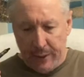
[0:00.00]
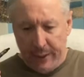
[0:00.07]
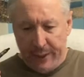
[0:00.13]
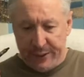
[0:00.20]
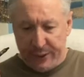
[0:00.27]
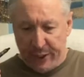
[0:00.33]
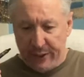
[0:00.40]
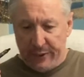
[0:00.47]

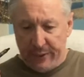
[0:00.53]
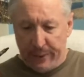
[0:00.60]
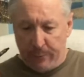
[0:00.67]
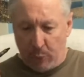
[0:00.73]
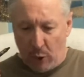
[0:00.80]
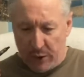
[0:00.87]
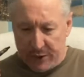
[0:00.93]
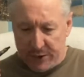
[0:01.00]
He gently
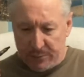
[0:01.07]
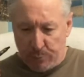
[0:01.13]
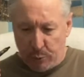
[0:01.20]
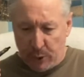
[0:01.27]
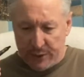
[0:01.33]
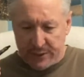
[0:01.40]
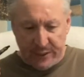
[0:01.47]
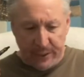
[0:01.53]
brought his
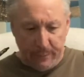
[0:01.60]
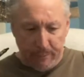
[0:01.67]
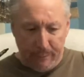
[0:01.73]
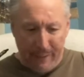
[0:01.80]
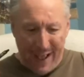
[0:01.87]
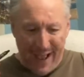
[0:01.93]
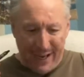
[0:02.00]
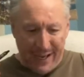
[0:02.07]
president
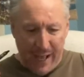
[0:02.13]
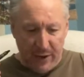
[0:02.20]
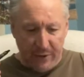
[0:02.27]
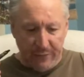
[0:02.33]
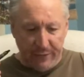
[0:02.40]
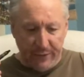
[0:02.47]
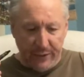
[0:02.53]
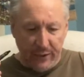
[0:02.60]
back out
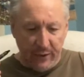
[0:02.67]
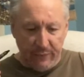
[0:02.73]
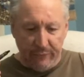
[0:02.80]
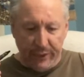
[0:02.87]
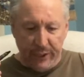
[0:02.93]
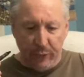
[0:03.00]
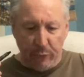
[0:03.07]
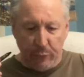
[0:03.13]
of the
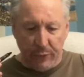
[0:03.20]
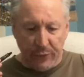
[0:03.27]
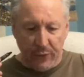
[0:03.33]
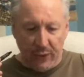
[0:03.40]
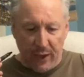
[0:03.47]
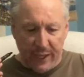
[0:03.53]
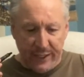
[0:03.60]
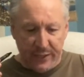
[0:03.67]
elevator with a
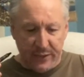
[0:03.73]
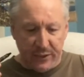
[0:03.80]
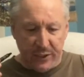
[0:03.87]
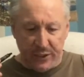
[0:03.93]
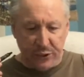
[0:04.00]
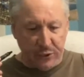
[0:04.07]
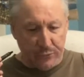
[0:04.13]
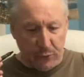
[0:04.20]
light
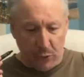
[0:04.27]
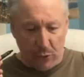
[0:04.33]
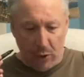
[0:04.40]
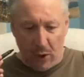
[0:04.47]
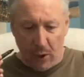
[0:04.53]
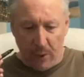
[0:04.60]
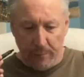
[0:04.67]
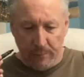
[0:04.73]
touch of her
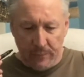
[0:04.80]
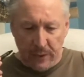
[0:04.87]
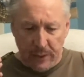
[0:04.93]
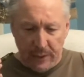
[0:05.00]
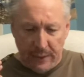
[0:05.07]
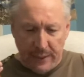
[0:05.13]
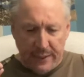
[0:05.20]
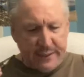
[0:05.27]
arm.
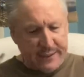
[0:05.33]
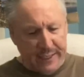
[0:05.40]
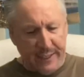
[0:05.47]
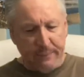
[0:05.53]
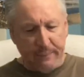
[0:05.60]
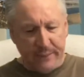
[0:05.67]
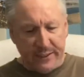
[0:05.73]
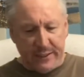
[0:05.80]

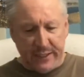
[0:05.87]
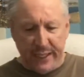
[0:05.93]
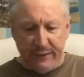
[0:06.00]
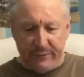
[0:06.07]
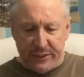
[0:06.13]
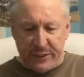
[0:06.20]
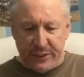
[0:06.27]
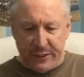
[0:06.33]
"Take Ms.
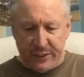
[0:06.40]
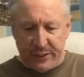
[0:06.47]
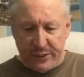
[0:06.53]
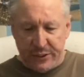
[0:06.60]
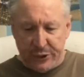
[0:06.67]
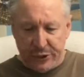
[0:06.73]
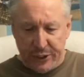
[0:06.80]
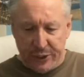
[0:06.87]
Davis into
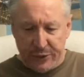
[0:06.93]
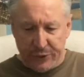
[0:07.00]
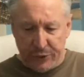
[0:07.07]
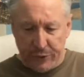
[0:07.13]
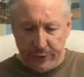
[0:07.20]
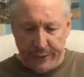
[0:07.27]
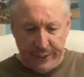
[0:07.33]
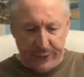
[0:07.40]
the
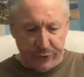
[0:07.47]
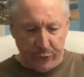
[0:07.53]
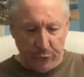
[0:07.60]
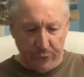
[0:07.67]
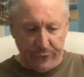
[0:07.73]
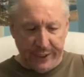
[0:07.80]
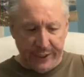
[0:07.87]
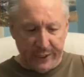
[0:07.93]
shelter," he
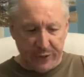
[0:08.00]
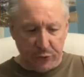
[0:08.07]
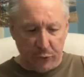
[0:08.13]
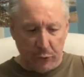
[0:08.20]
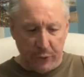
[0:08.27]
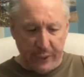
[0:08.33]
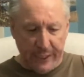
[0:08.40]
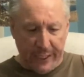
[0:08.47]
told the
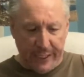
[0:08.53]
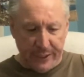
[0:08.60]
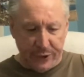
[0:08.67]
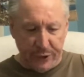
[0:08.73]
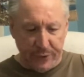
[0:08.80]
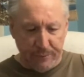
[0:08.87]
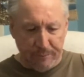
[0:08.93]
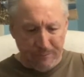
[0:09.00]
escorting
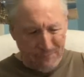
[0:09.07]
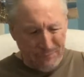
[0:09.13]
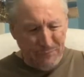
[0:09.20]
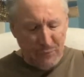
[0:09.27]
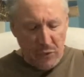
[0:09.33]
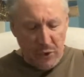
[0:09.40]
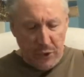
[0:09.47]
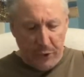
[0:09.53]
agent.
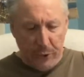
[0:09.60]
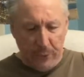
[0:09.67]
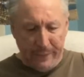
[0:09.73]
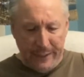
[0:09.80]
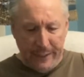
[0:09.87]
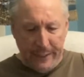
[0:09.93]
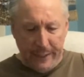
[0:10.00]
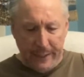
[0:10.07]
"You'll
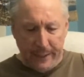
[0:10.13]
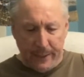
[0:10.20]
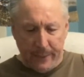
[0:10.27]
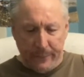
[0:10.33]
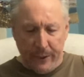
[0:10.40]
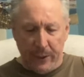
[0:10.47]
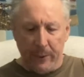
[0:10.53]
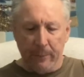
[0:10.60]
be needed
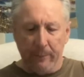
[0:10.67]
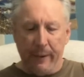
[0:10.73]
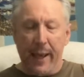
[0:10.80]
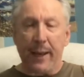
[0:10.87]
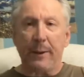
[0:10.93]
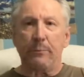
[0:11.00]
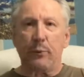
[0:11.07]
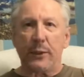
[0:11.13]
up here,
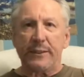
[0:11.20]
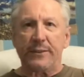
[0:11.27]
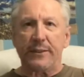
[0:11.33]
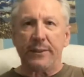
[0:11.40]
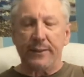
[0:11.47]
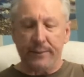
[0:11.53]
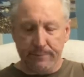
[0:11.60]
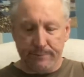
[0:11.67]
Madam
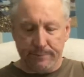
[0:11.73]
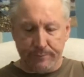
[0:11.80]
President."